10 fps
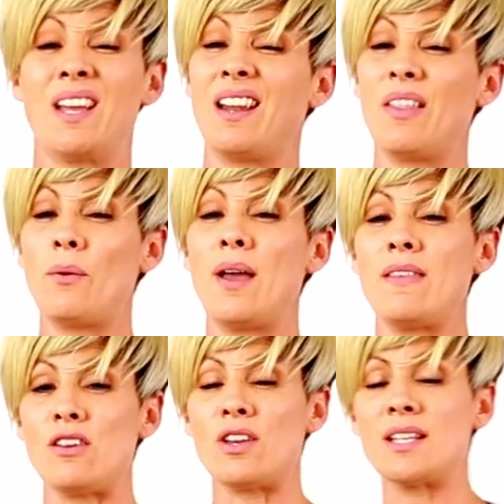Another way
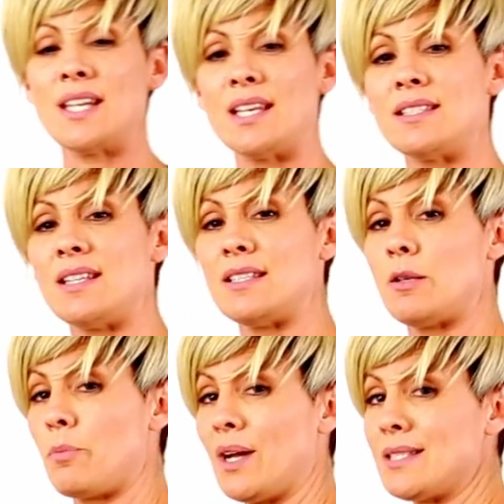that you can test is
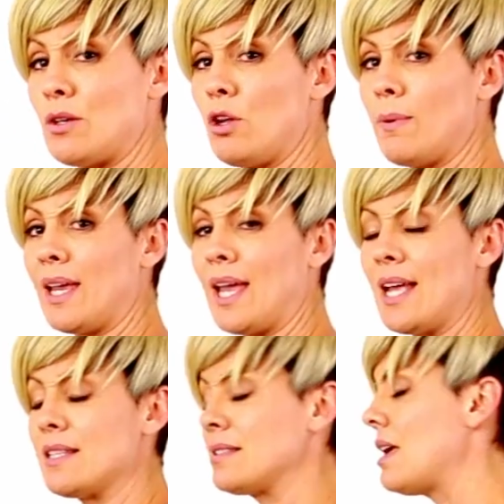to press the hoop
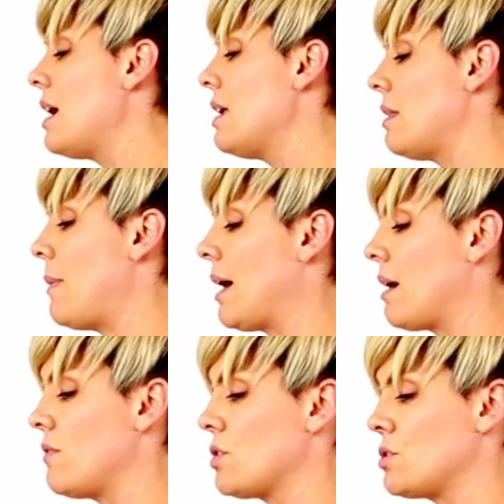against the
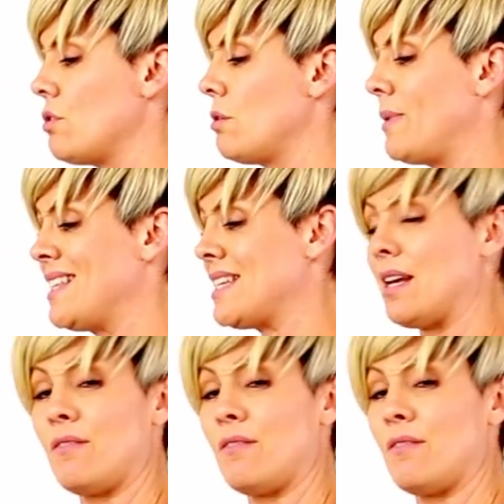back of your shoulder blades, and